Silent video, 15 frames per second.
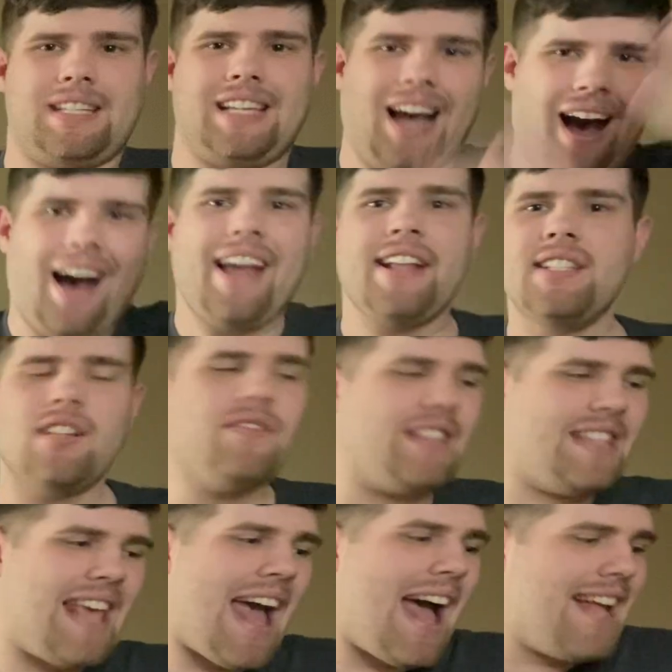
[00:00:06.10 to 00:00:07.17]
kind of
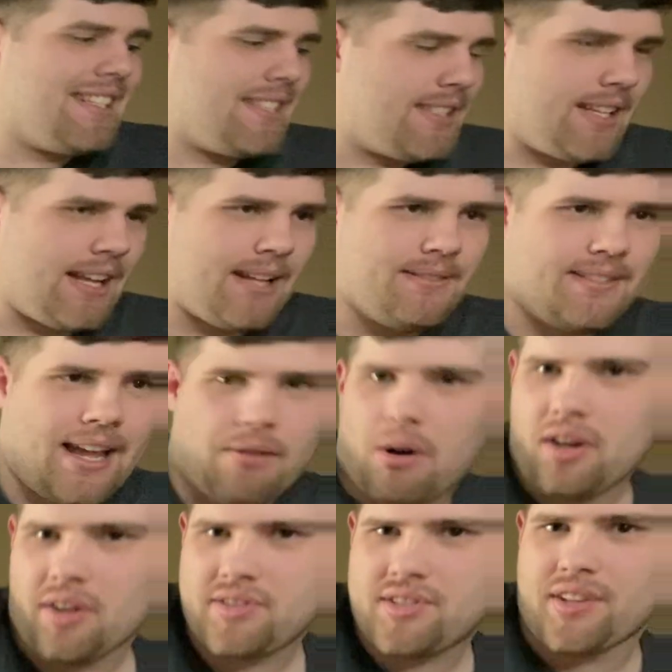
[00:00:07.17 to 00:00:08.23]
yes, and there are
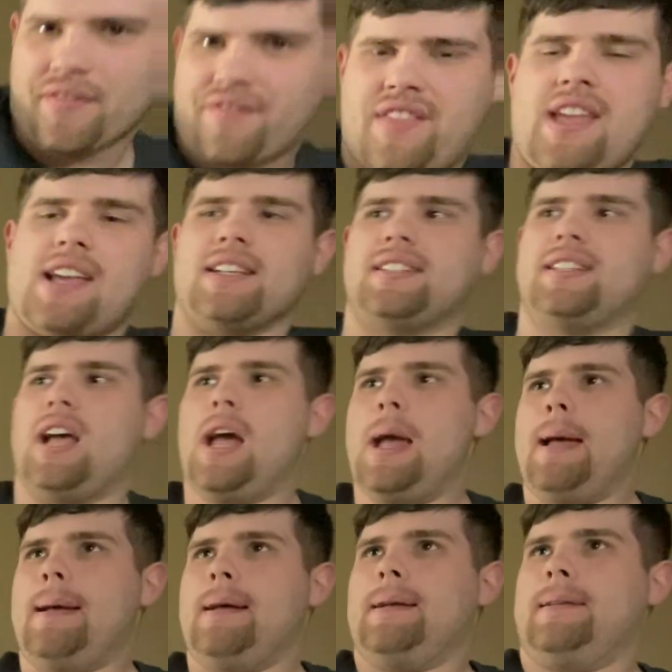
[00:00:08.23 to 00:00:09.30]
lots of things
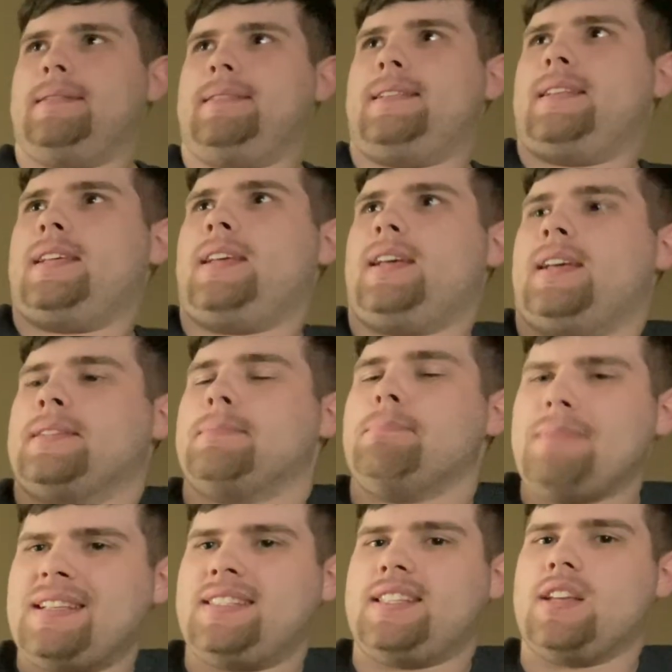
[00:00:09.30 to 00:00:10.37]
things
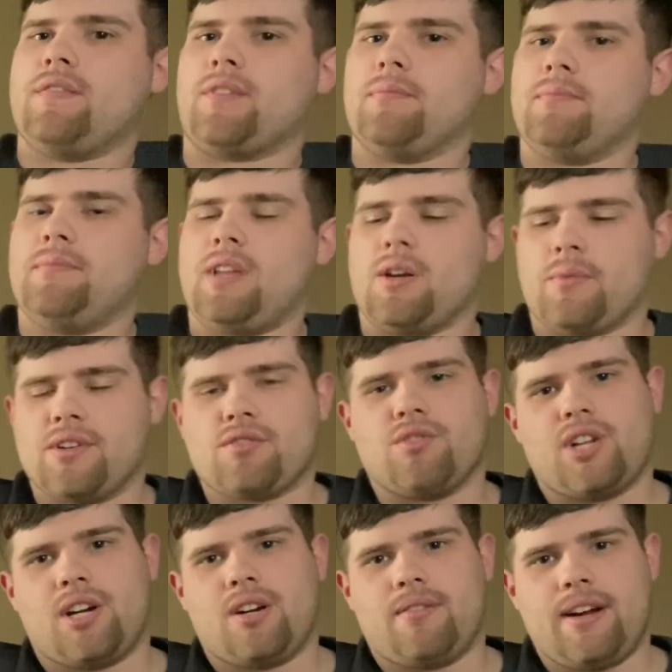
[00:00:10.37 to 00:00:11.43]
missing from the original
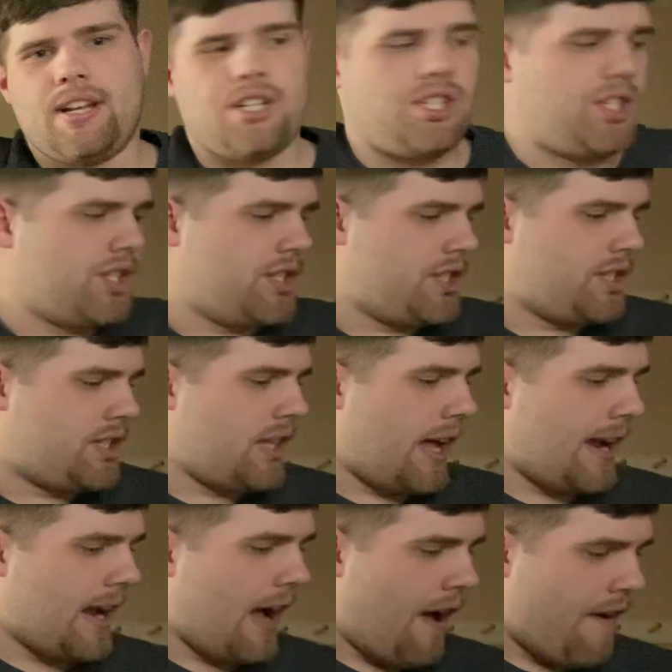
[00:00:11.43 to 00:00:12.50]
generations.
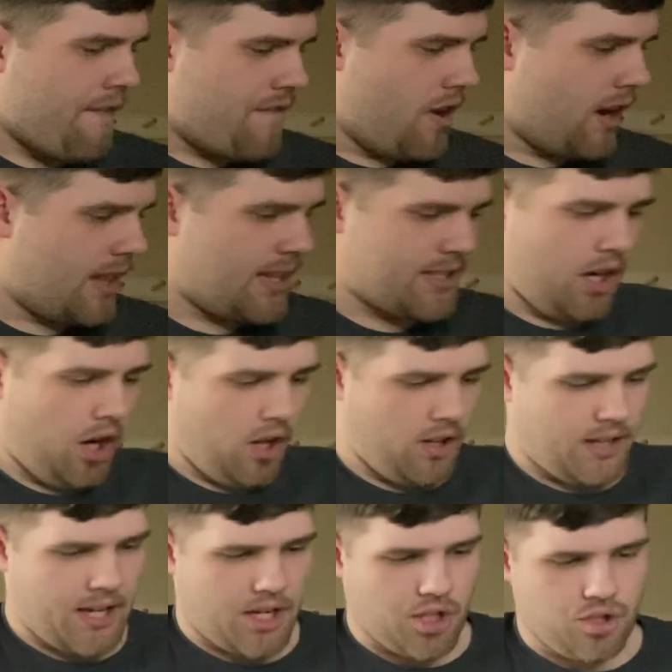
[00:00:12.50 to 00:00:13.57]
Like I, I feel like there's a lot
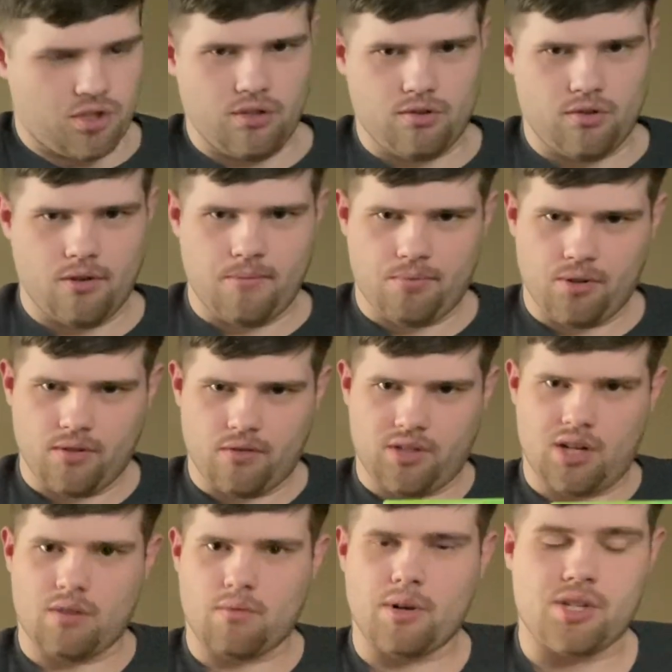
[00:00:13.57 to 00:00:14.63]
they can do to improve on
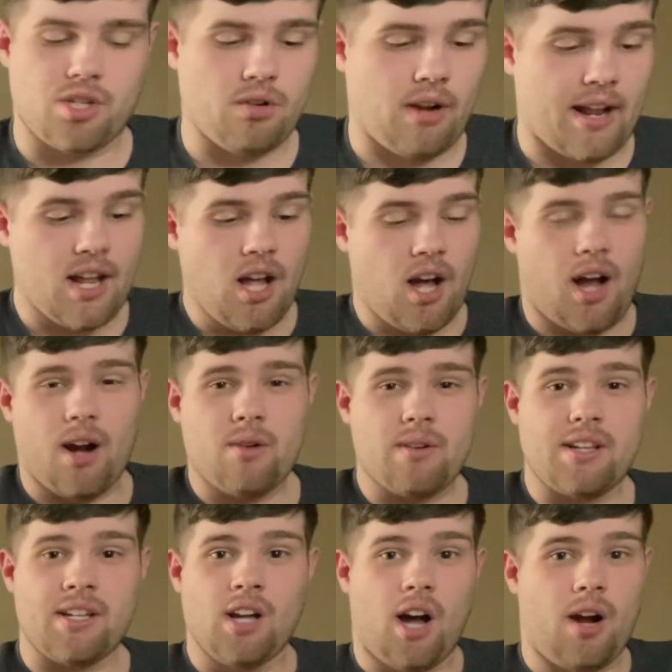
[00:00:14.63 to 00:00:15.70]
the original. Like I
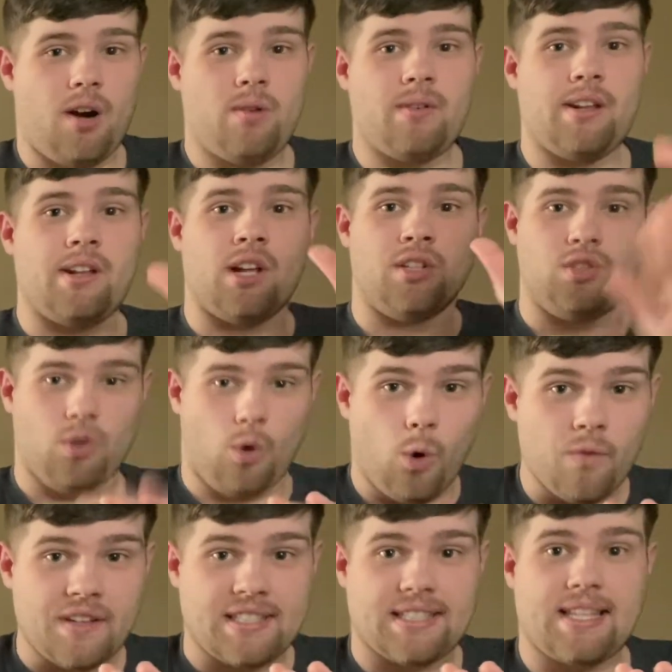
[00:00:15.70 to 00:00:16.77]
already I already adore
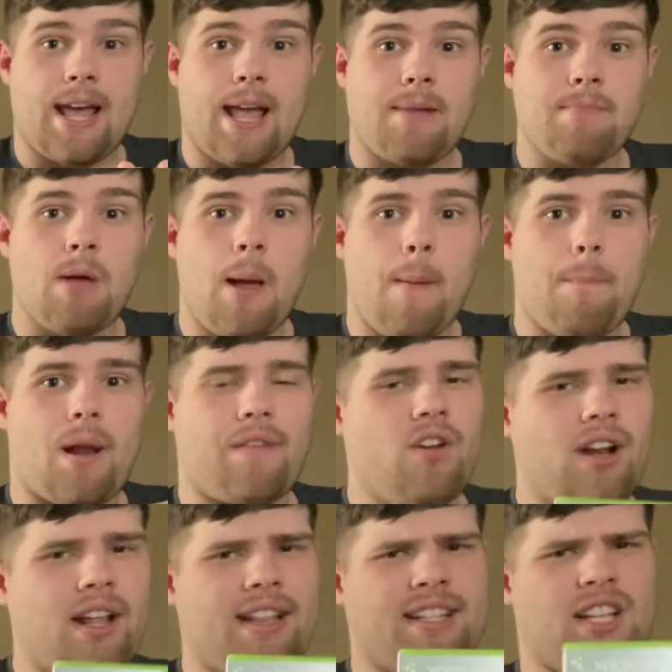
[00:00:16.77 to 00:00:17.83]
this game, but I feel
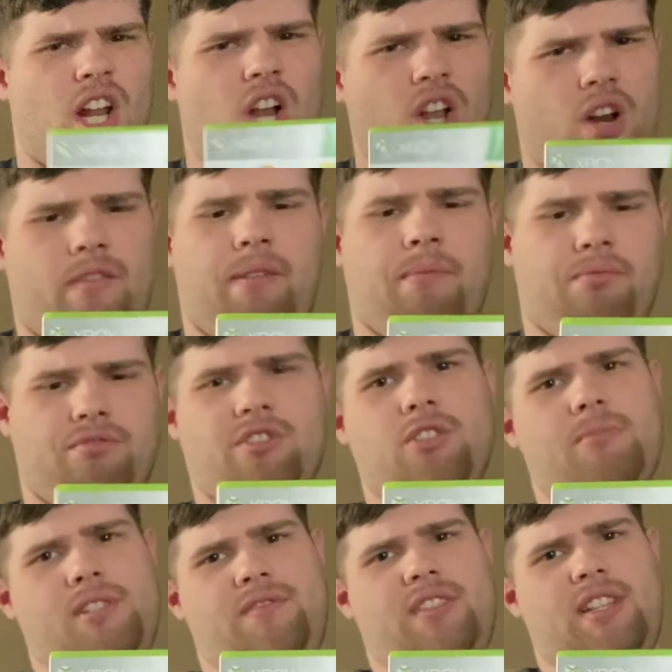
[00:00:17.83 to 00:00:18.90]
like there's a lot of
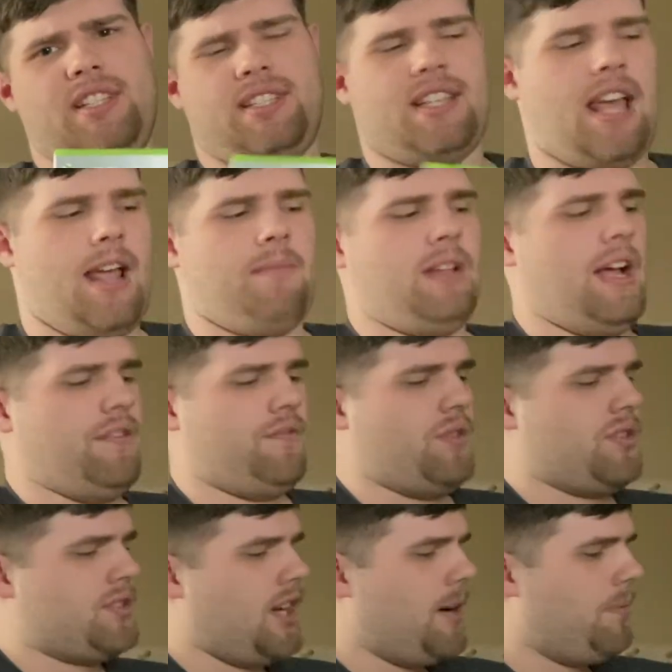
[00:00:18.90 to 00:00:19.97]
improvements for this game. Like for
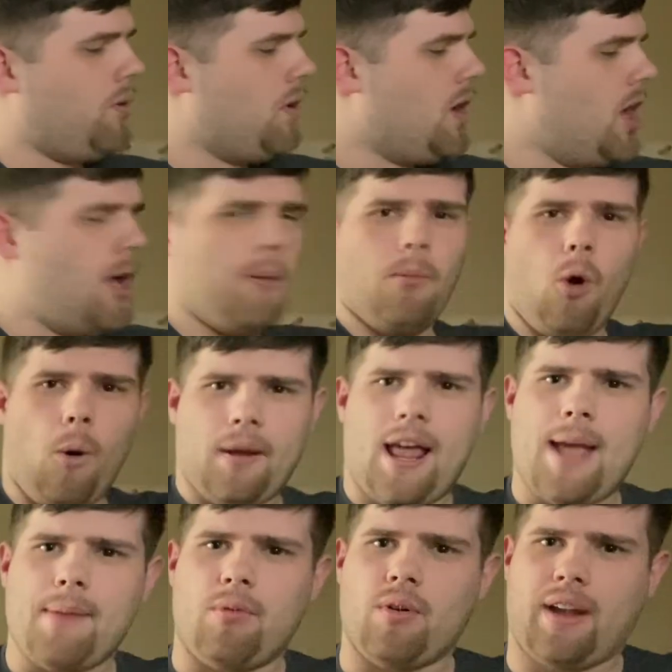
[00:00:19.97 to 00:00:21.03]
example, more
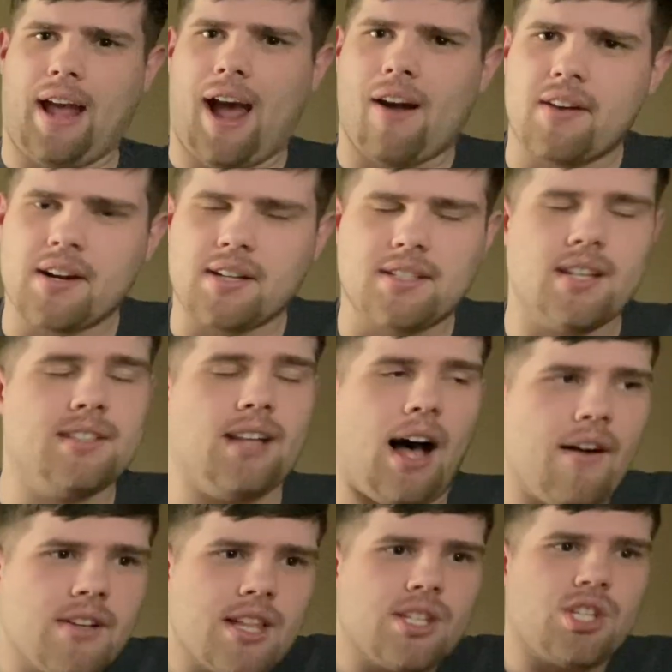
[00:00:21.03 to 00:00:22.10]
playable characters
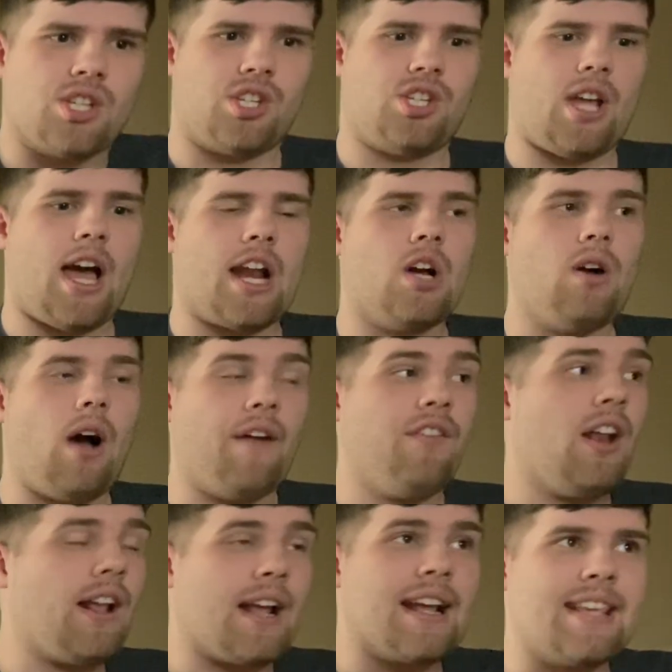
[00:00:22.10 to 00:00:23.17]
other than just Shadow. I feel
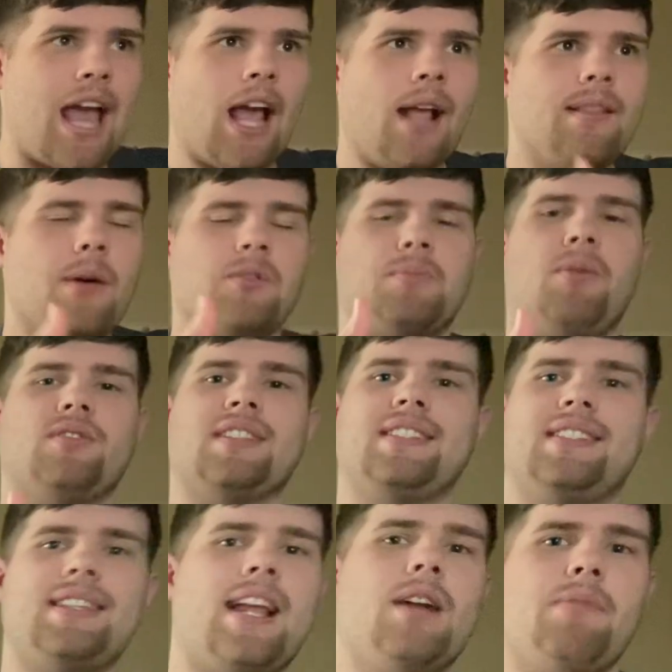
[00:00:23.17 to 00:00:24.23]
like a game that was supposed to
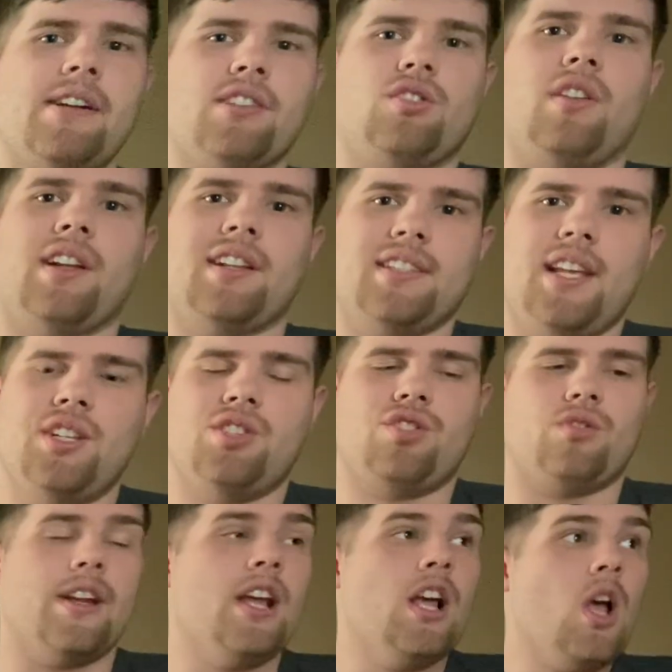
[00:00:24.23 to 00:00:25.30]
celebrate Sonic's
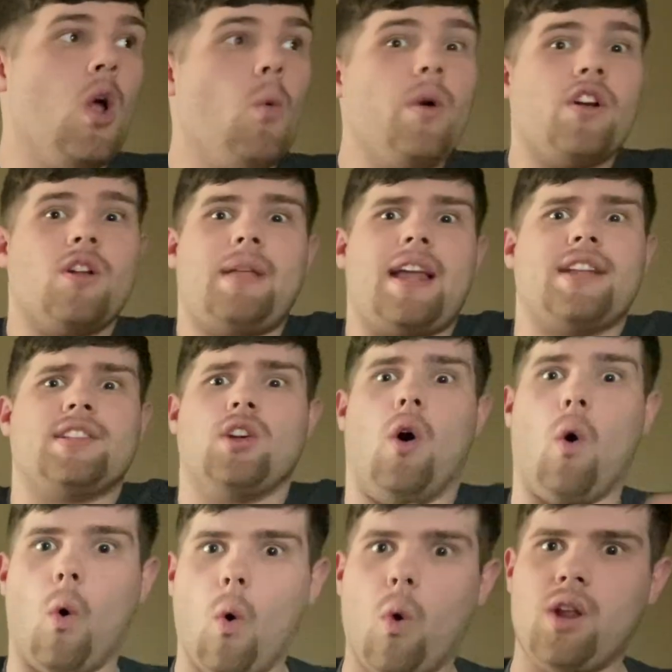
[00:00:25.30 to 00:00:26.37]
history, we could have played as
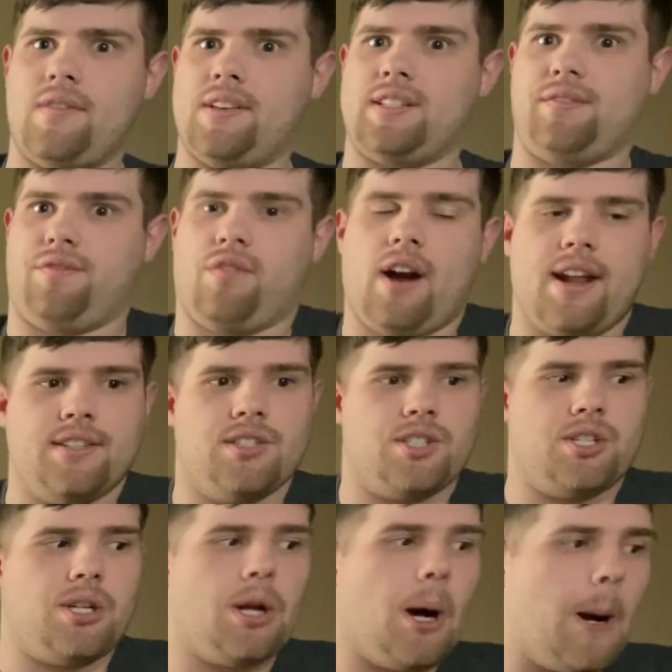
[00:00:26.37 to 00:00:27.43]
all of his friends,
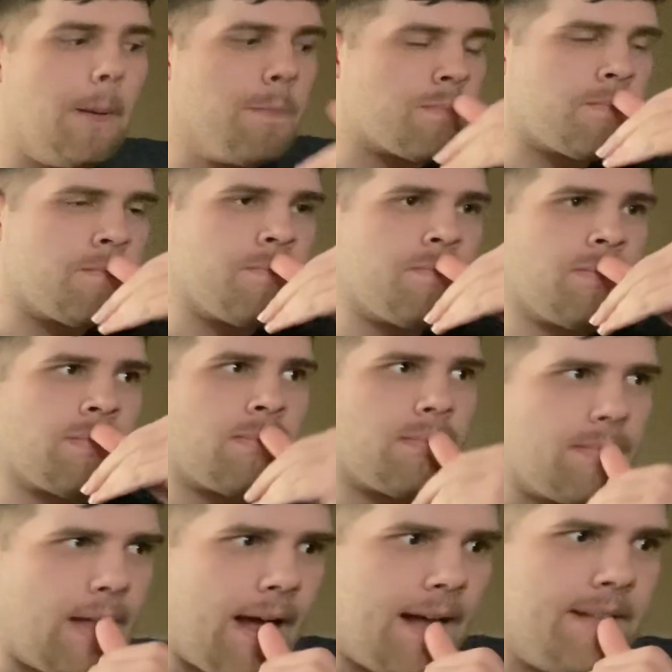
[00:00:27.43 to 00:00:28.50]
you know?
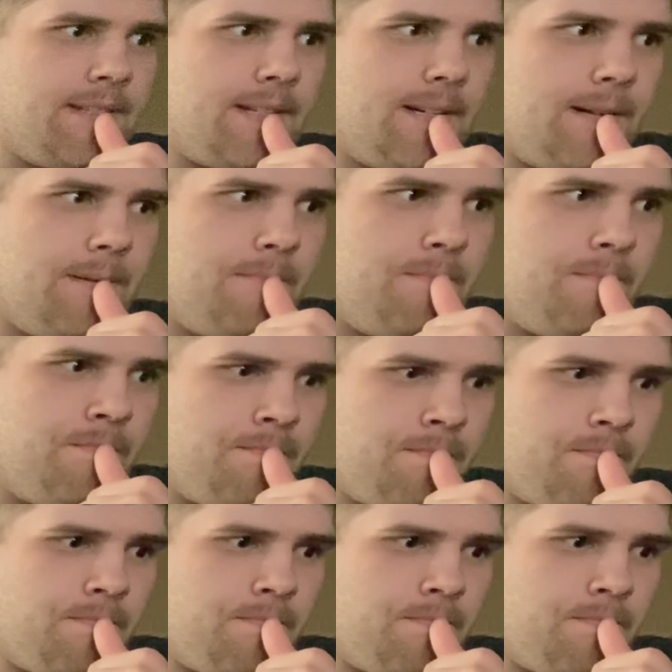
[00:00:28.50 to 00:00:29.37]
And um